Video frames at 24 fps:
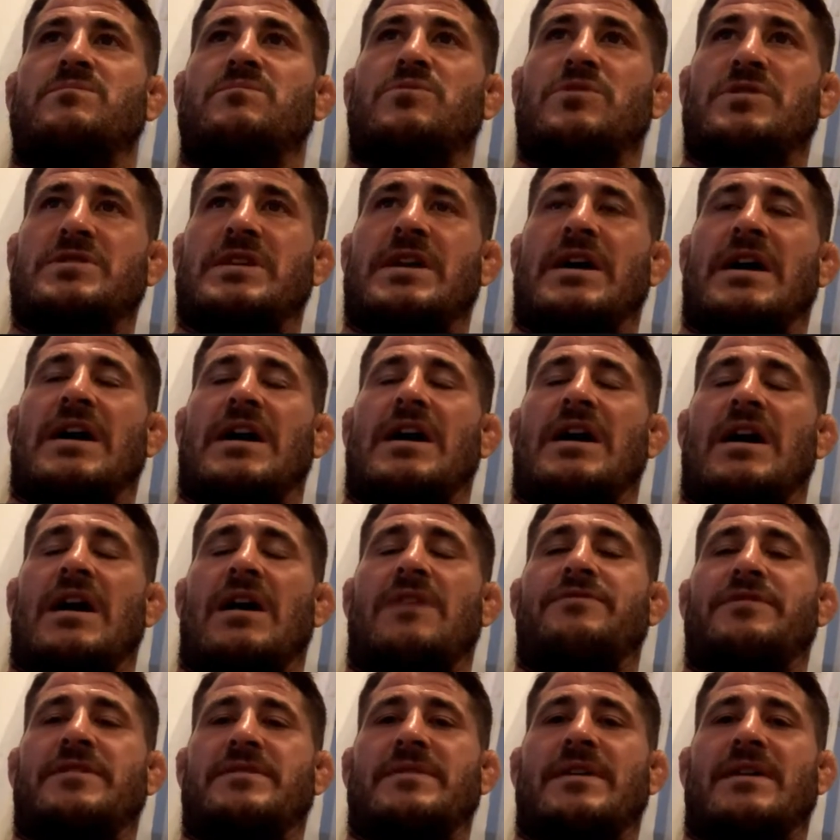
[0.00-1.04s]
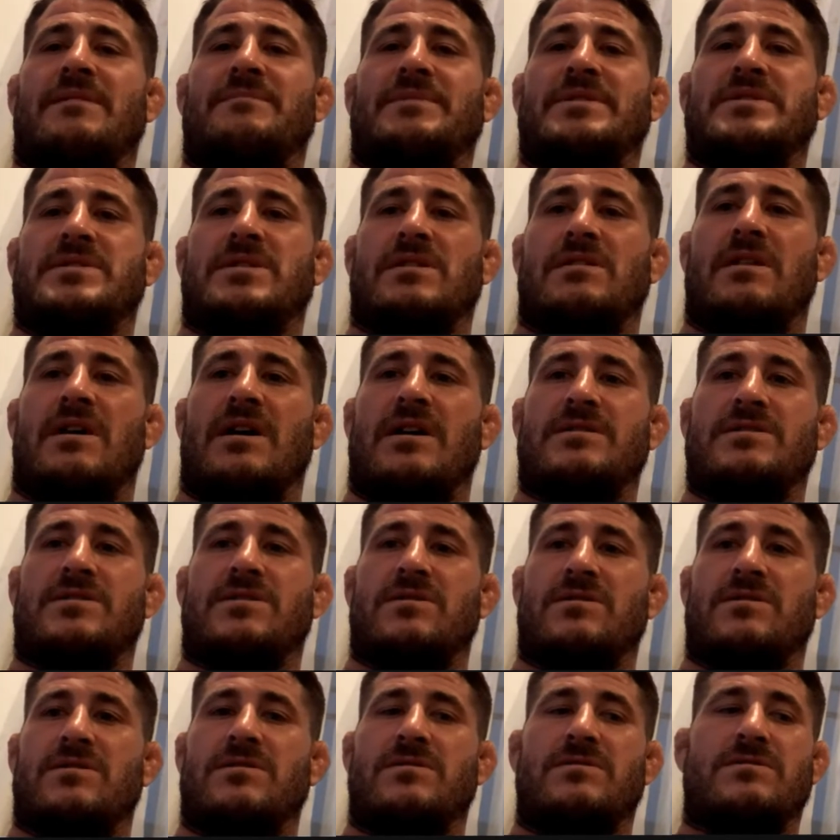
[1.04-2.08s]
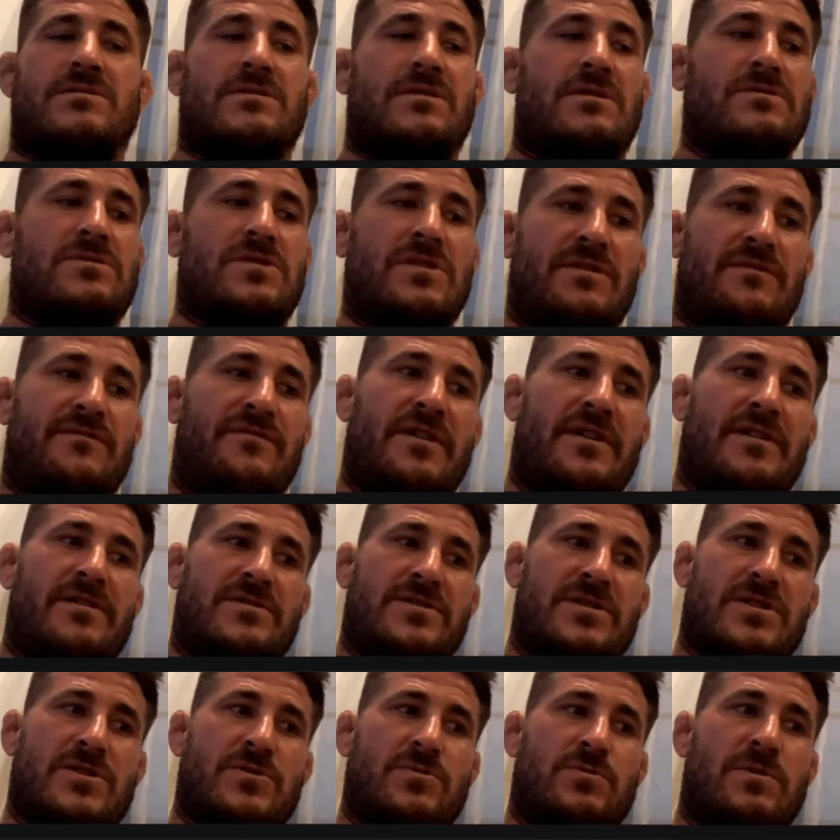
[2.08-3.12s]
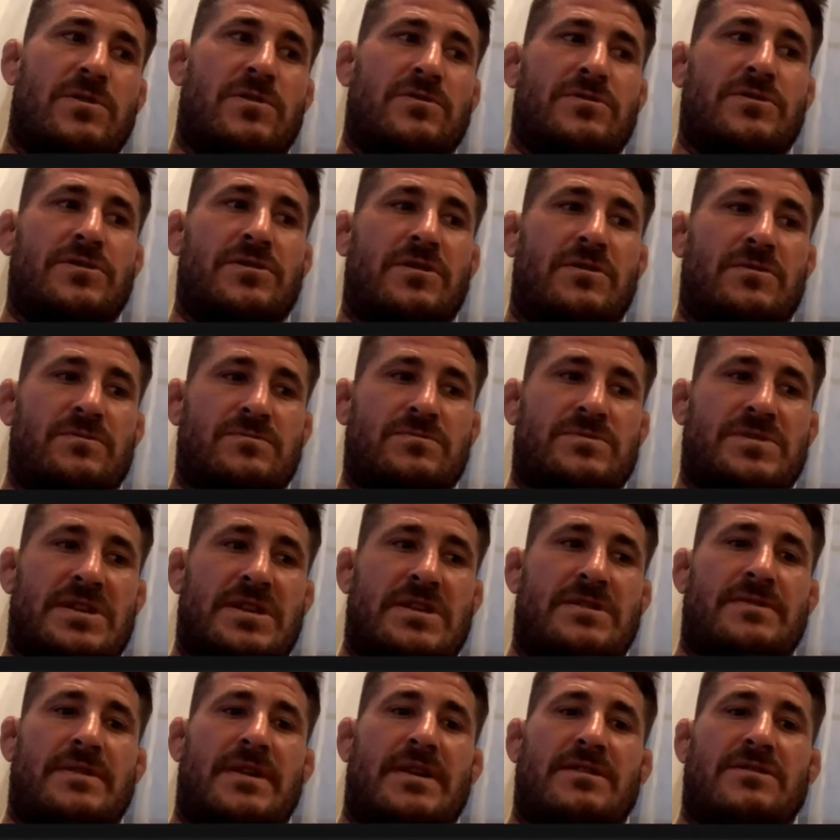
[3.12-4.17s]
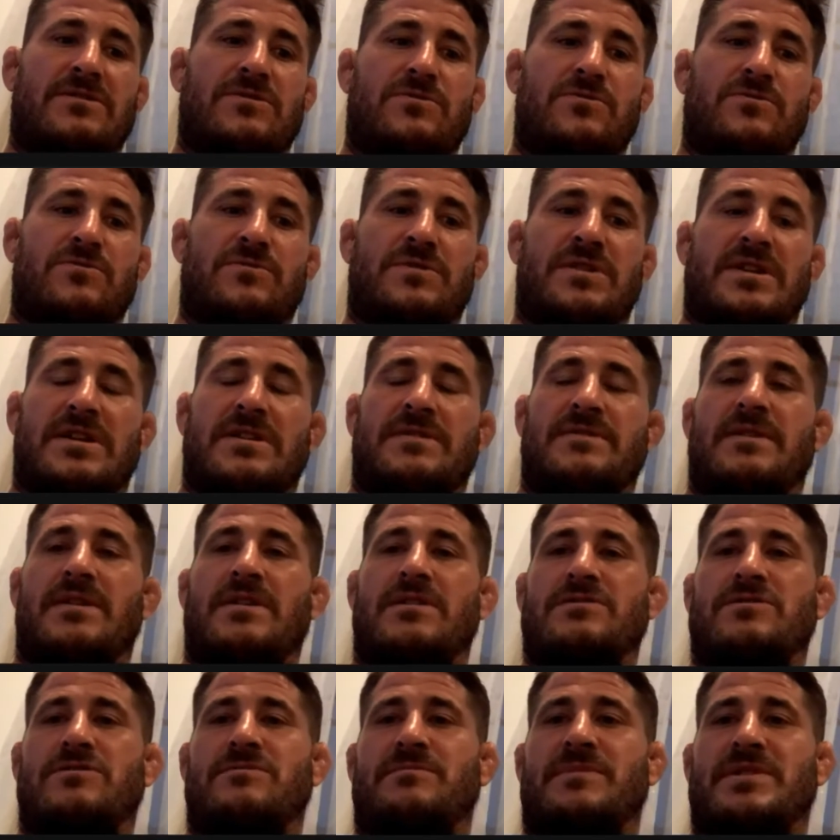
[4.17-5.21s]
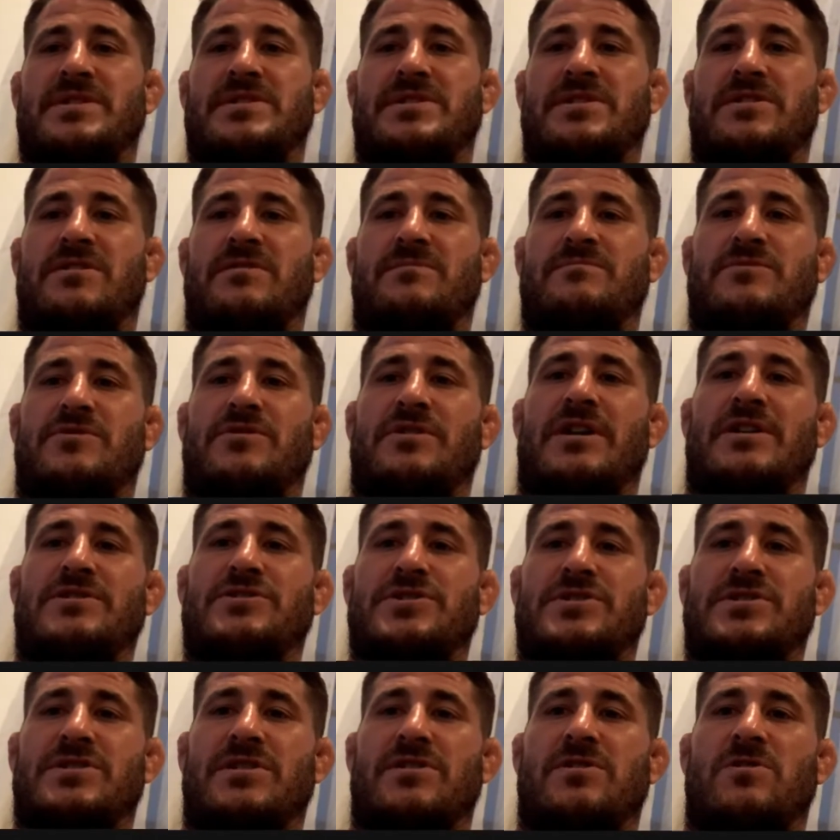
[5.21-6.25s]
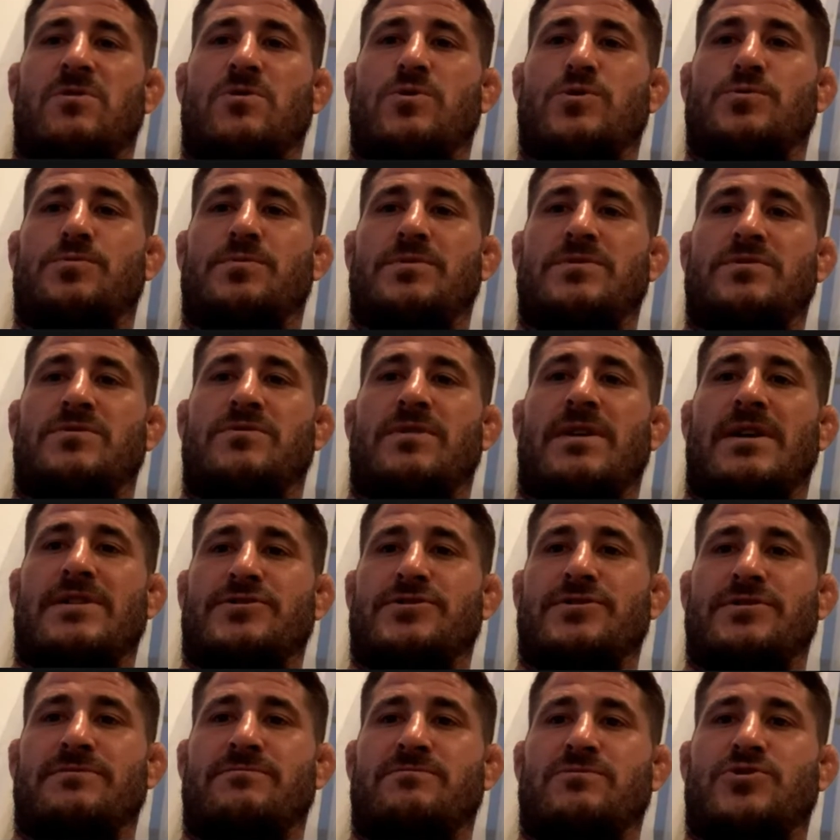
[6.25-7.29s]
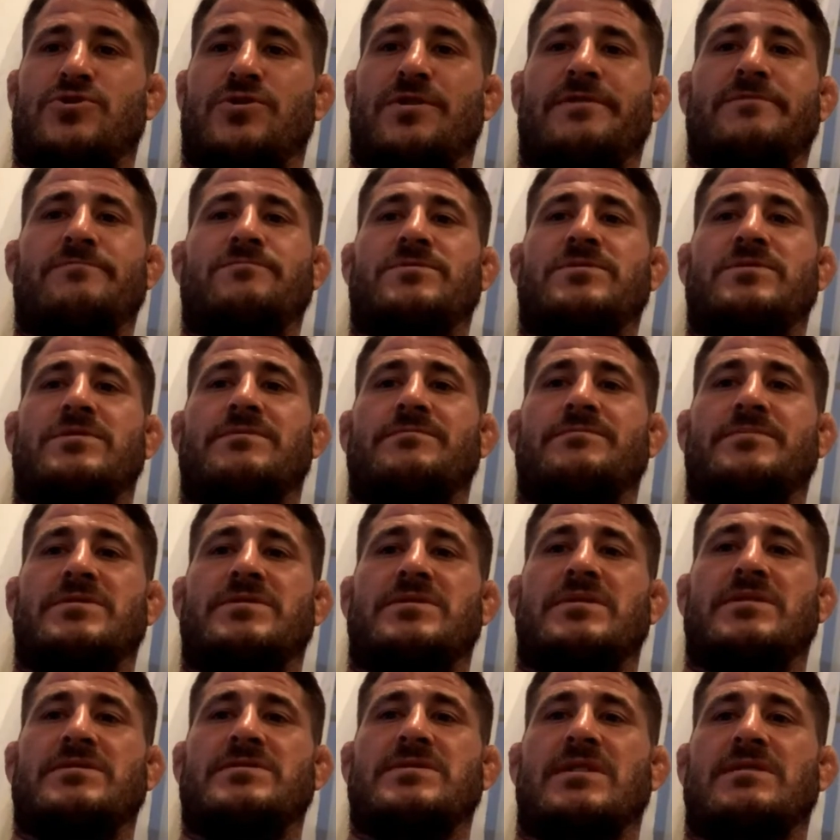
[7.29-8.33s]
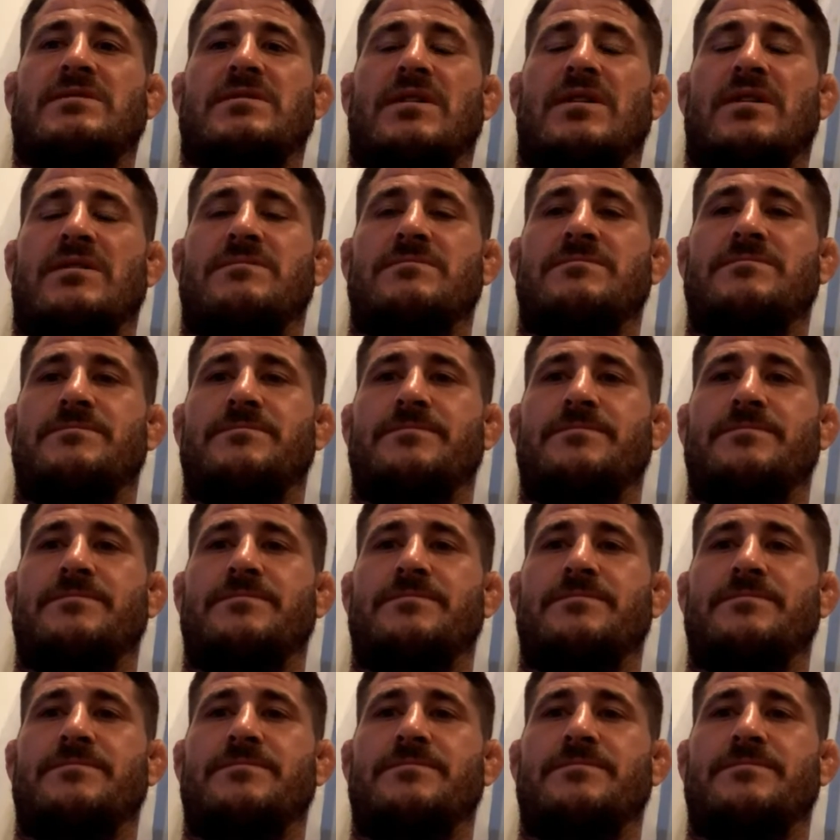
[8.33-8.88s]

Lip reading: But yeah, I think that means a lot to the fighters as well, seeing that you get in there and you mix it up and you're not just a coach, but you actually will train with them and things like that.